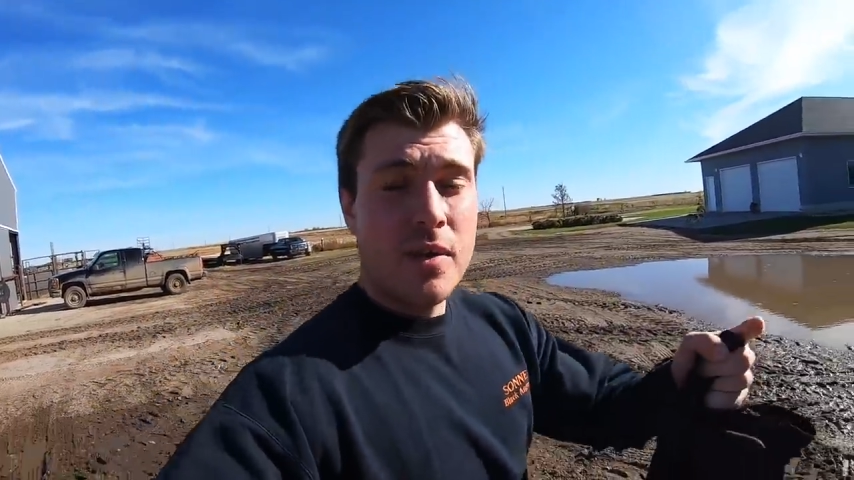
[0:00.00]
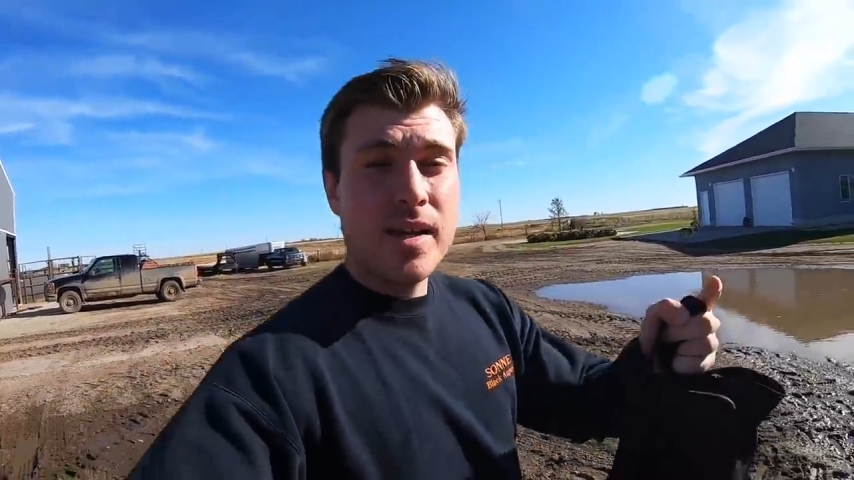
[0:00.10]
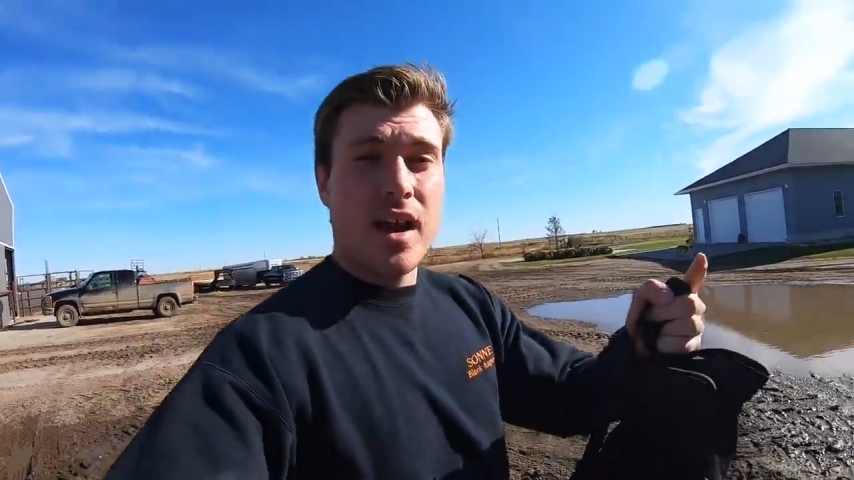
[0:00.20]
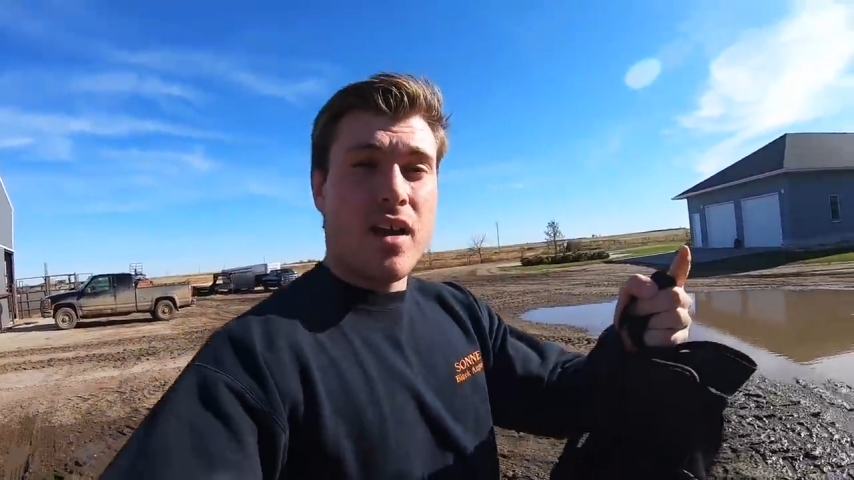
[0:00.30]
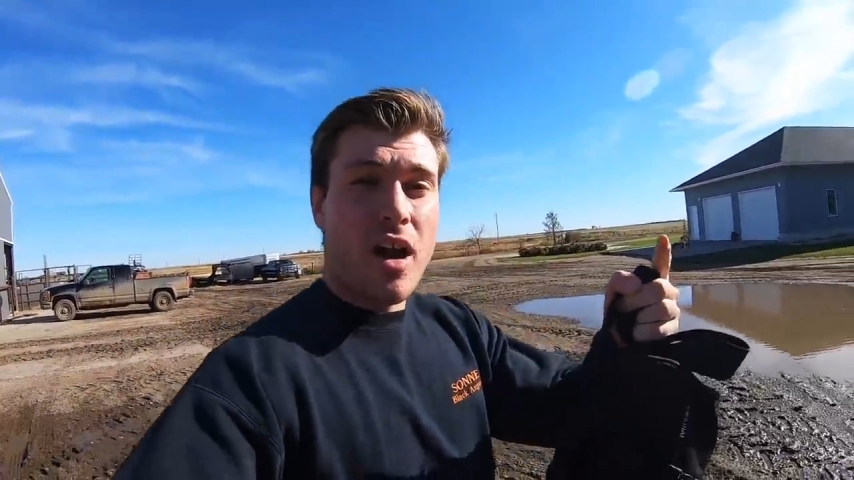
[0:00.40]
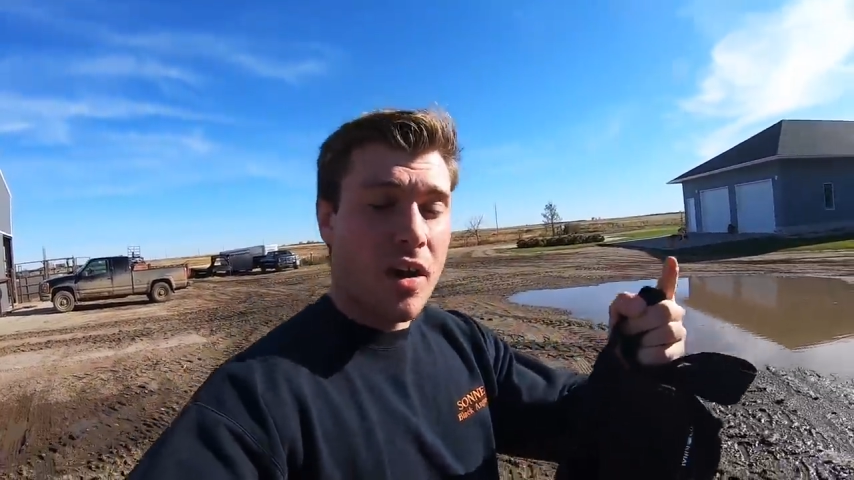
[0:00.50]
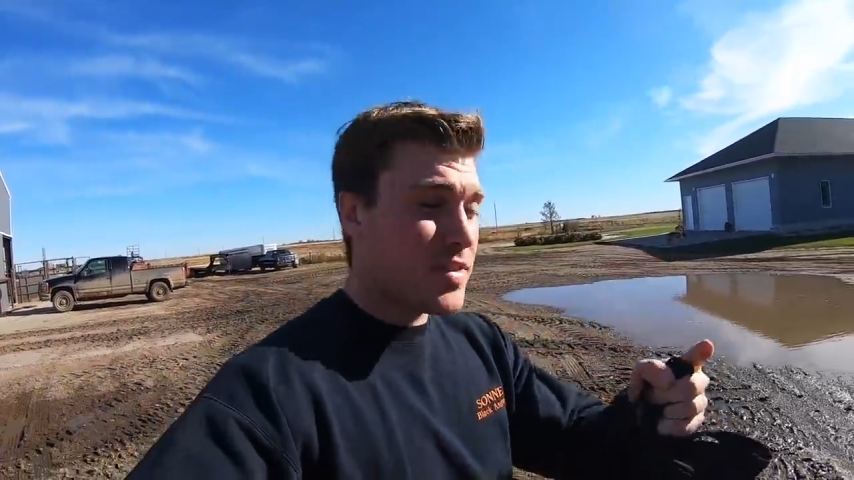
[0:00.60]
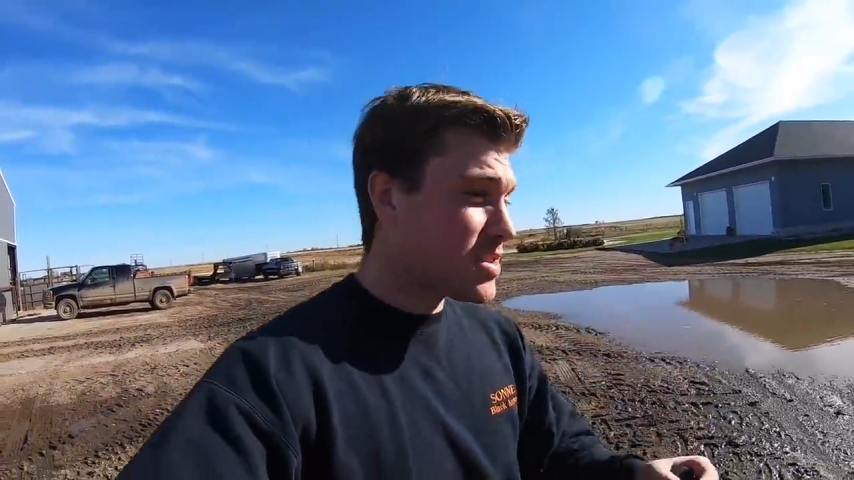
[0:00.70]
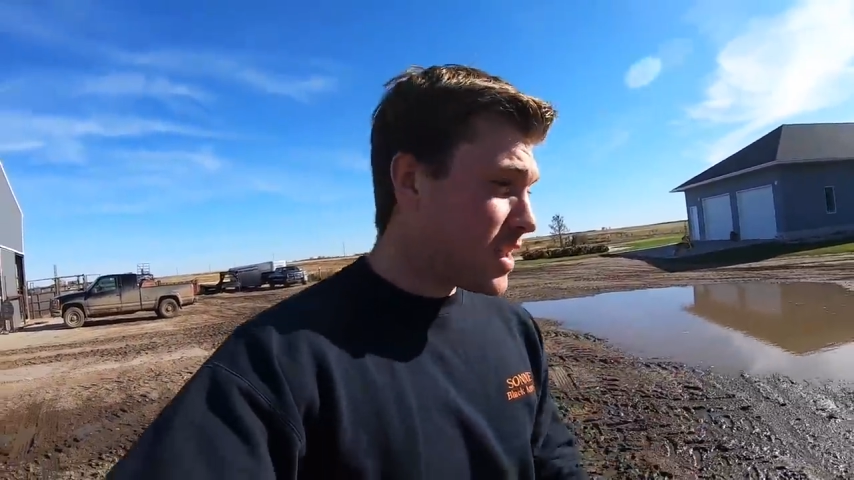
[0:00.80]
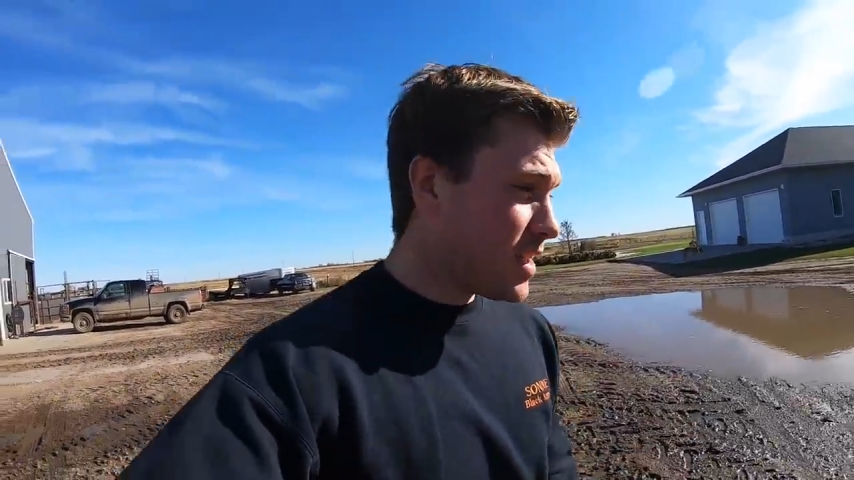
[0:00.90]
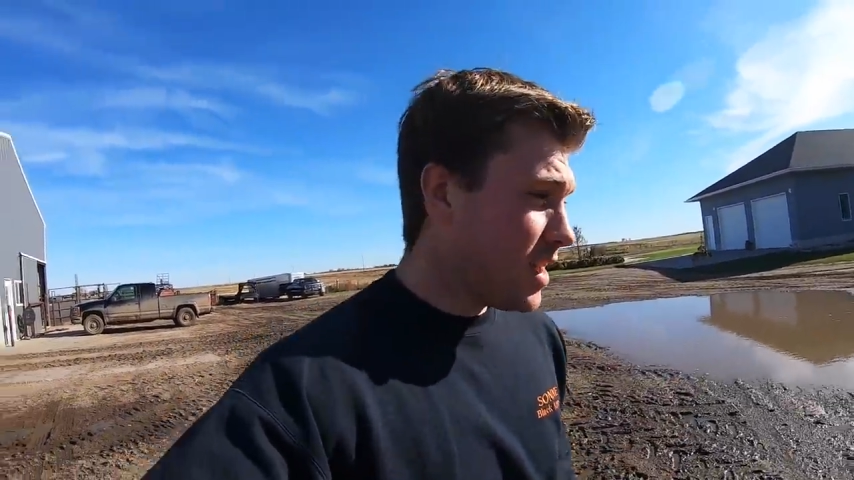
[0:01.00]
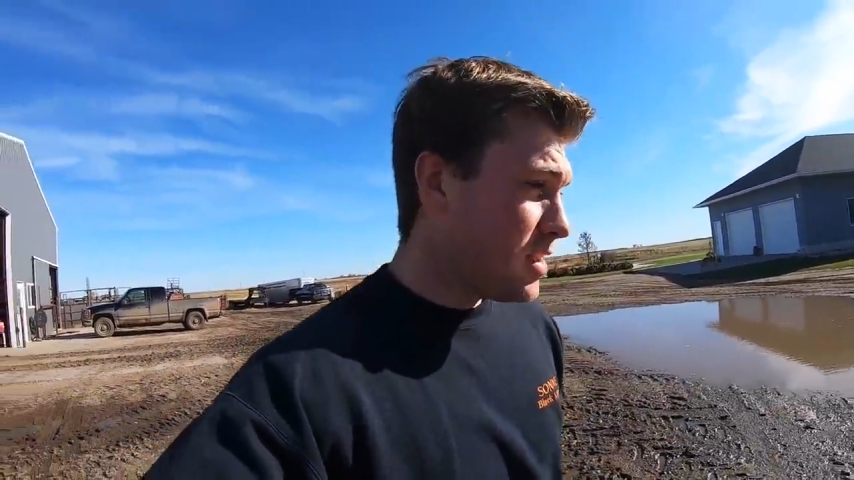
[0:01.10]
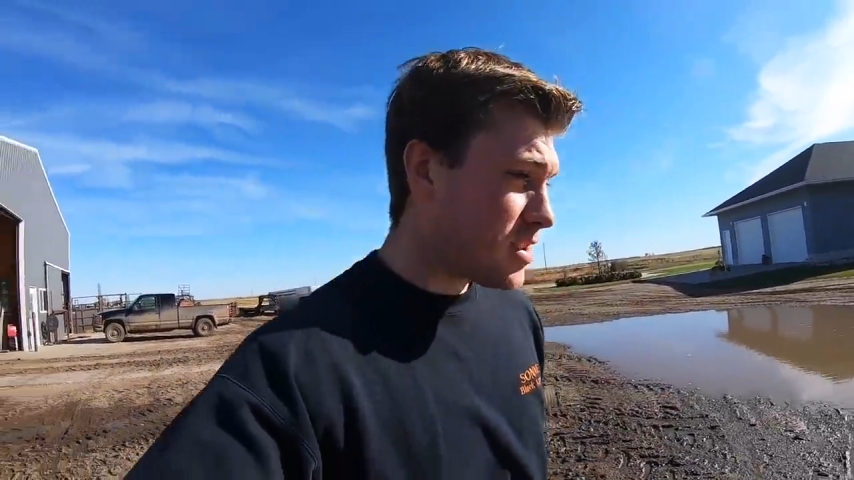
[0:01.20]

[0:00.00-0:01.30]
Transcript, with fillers: we are harvesting